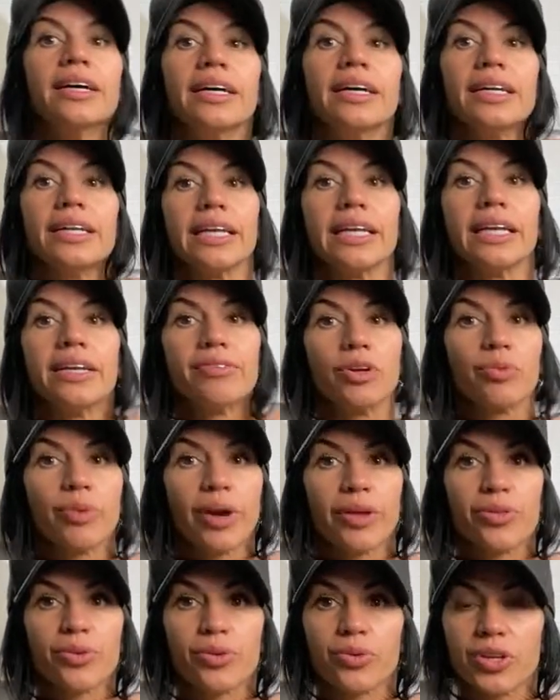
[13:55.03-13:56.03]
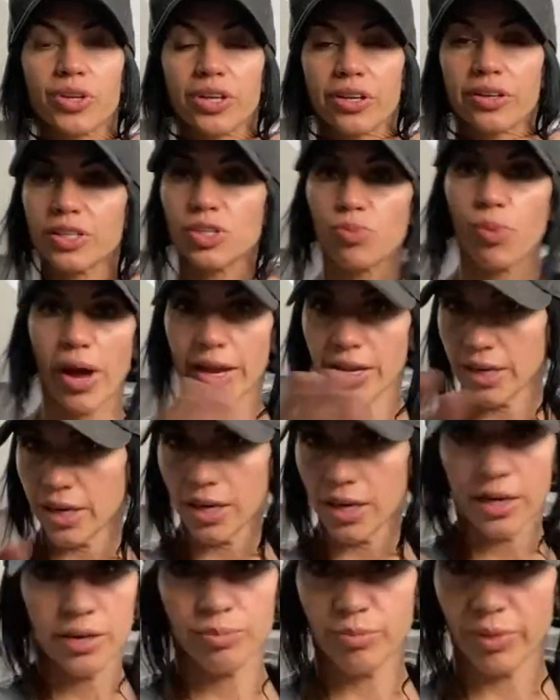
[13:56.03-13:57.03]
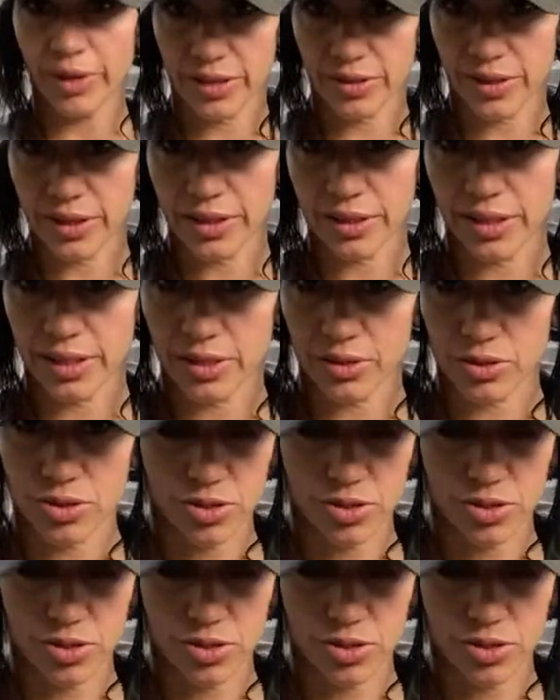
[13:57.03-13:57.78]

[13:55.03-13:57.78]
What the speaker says: and even right through here. That's why, like the